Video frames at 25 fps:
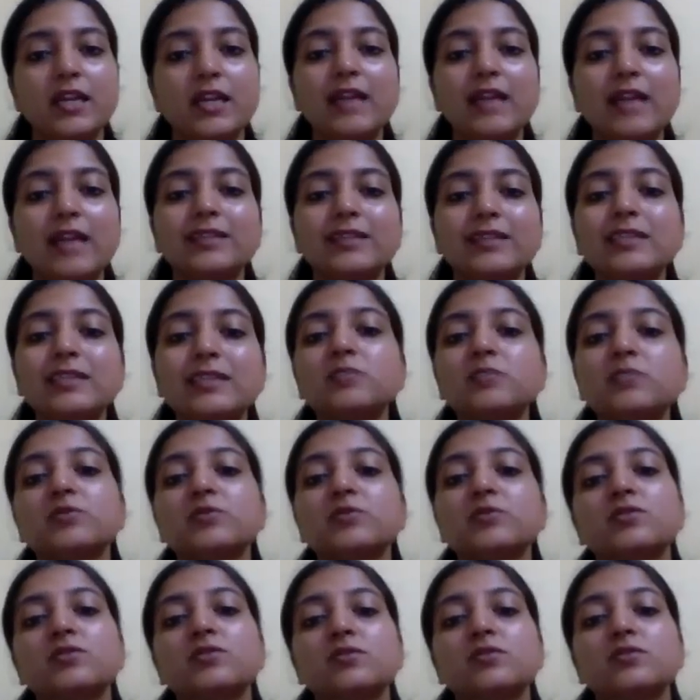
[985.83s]
and these
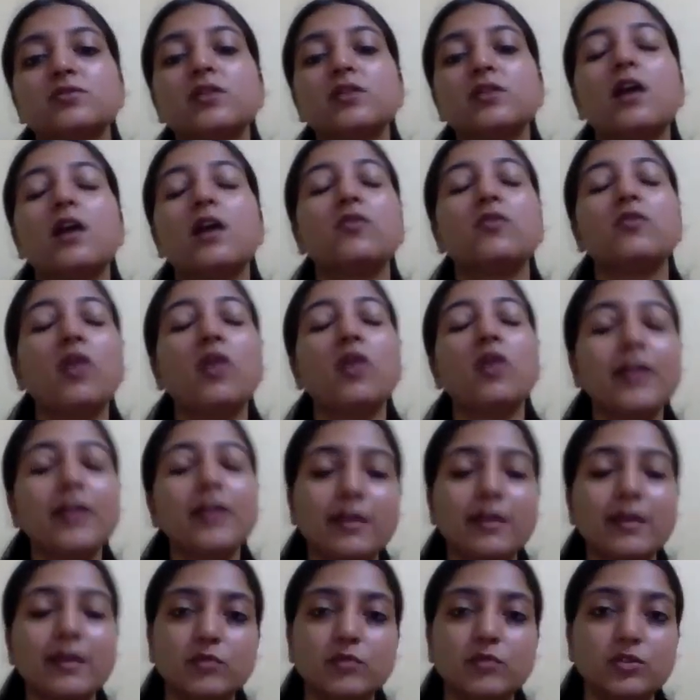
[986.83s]
persons are not
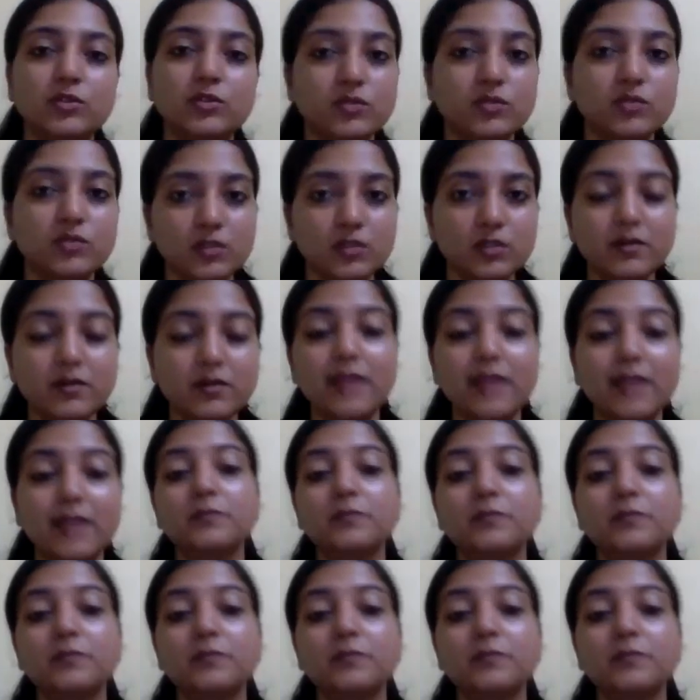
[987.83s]
able to survive.